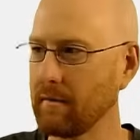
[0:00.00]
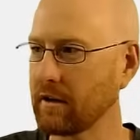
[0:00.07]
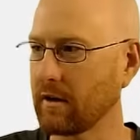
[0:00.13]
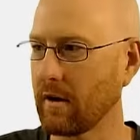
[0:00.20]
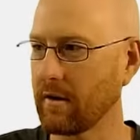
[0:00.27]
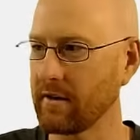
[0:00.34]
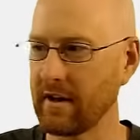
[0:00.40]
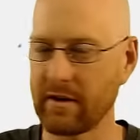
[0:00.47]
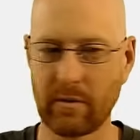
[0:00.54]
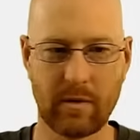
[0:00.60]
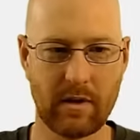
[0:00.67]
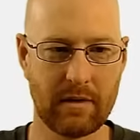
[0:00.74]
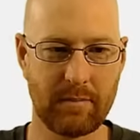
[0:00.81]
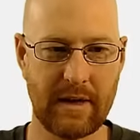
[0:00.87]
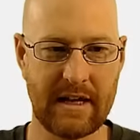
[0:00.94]
going to call the other
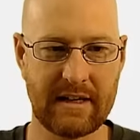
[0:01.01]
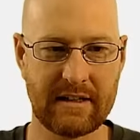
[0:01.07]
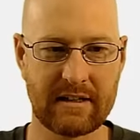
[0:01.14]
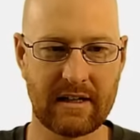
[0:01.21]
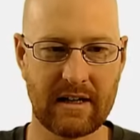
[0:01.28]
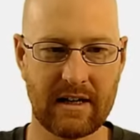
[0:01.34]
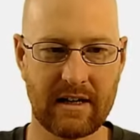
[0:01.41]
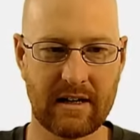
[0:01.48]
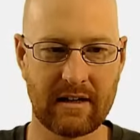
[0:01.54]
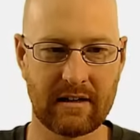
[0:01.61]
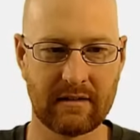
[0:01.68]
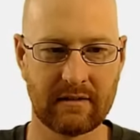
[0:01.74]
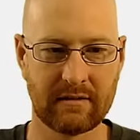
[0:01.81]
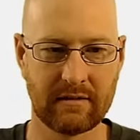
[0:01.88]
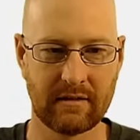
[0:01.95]
one
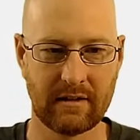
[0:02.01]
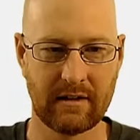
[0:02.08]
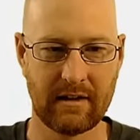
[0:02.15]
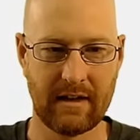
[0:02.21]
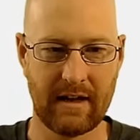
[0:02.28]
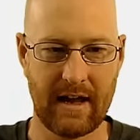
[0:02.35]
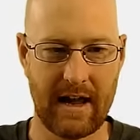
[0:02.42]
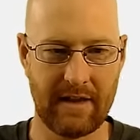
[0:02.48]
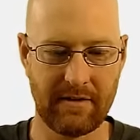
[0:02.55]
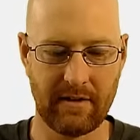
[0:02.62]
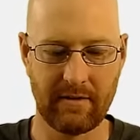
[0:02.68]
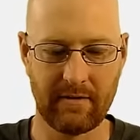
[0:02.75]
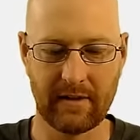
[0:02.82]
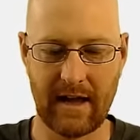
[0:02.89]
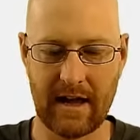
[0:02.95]
pizza. And
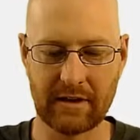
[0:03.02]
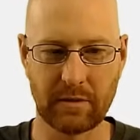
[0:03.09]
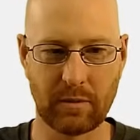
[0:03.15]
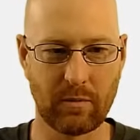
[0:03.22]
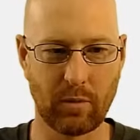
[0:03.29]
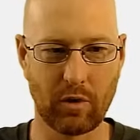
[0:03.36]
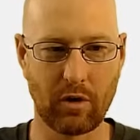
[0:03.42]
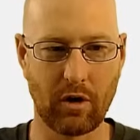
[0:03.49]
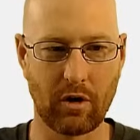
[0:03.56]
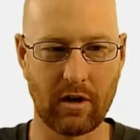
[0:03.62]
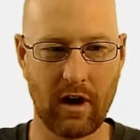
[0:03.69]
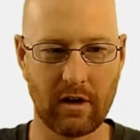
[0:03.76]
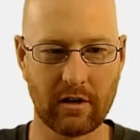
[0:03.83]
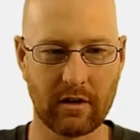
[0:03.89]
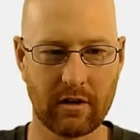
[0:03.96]
the last one we'll call
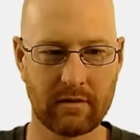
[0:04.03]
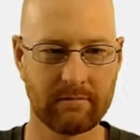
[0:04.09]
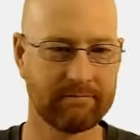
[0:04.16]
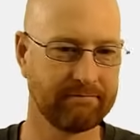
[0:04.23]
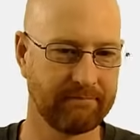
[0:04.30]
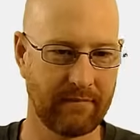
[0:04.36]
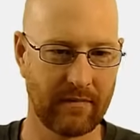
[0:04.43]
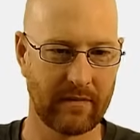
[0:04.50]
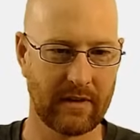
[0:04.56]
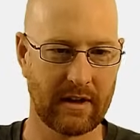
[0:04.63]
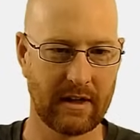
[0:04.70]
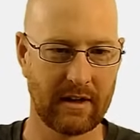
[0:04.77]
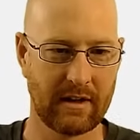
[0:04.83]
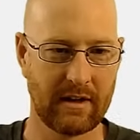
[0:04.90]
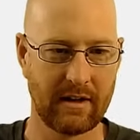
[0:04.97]
color.
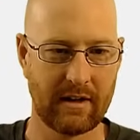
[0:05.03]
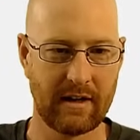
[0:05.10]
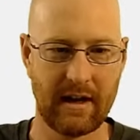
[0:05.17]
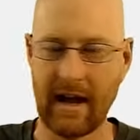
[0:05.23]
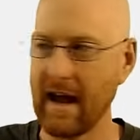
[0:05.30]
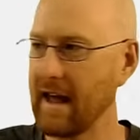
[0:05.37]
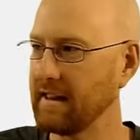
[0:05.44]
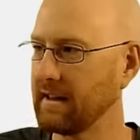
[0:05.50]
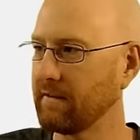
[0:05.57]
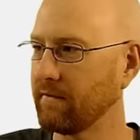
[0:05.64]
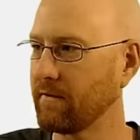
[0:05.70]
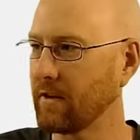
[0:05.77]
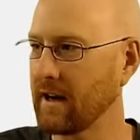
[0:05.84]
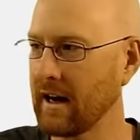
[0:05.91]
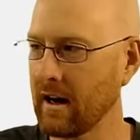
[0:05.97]
And
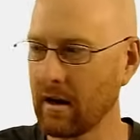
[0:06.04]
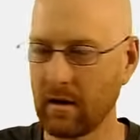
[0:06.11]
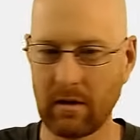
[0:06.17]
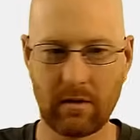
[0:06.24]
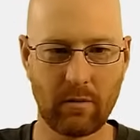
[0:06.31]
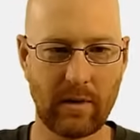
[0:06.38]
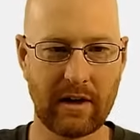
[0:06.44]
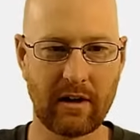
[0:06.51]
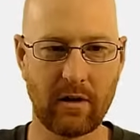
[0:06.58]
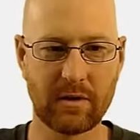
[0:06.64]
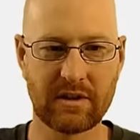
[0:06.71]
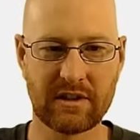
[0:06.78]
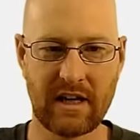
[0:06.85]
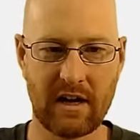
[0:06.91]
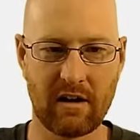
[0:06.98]
then for here, we can go
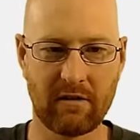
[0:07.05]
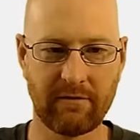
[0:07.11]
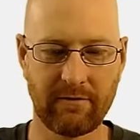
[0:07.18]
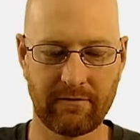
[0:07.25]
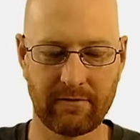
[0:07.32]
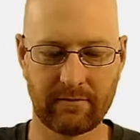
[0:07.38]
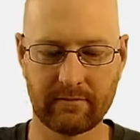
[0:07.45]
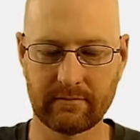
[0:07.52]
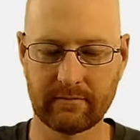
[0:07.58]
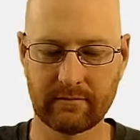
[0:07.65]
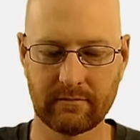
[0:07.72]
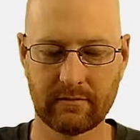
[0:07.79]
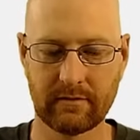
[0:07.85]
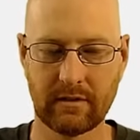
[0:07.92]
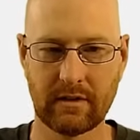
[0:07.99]

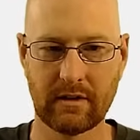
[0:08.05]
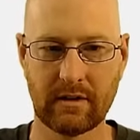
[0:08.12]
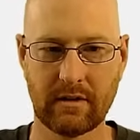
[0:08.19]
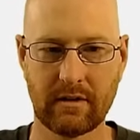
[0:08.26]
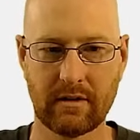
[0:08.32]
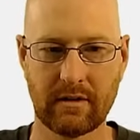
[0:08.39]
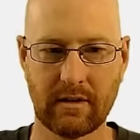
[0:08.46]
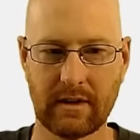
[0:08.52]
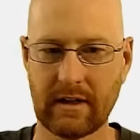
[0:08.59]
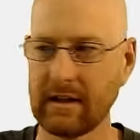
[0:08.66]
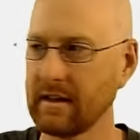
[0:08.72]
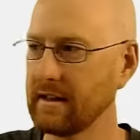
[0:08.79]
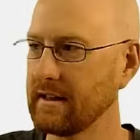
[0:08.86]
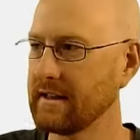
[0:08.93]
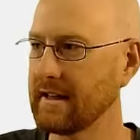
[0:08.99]

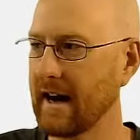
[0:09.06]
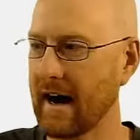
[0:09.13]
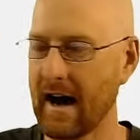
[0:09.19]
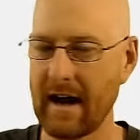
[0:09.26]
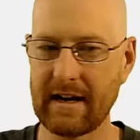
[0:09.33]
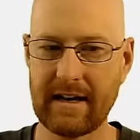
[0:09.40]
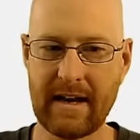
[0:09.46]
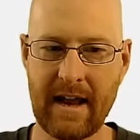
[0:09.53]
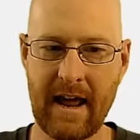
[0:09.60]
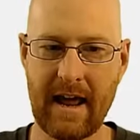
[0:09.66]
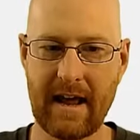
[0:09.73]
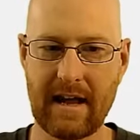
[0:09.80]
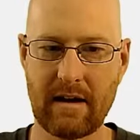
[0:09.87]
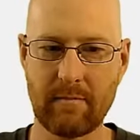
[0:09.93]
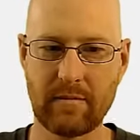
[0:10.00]

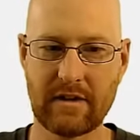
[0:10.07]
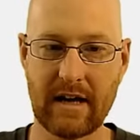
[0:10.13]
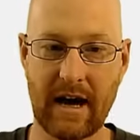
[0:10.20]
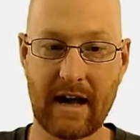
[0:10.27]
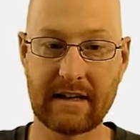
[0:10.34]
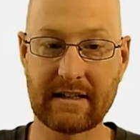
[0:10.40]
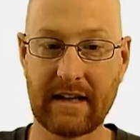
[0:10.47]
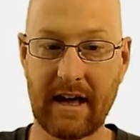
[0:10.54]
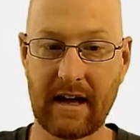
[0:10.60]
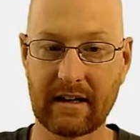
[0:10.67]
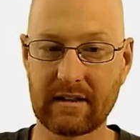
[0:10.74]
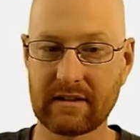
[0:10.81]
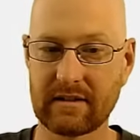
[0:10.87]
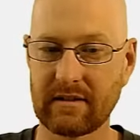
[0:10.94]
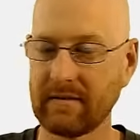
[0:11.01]

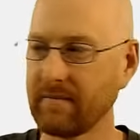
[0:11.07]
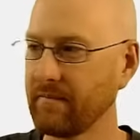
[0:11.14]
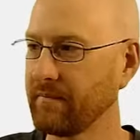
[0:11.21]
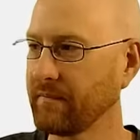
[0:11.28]
self.name.text.